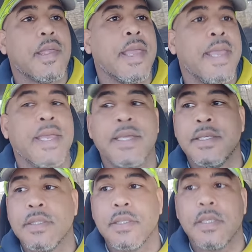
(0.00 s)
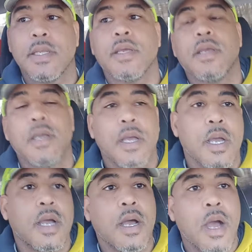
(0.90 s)
And
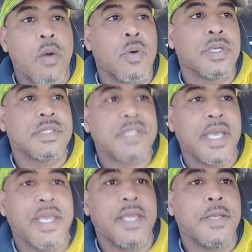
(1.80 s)
I want to say,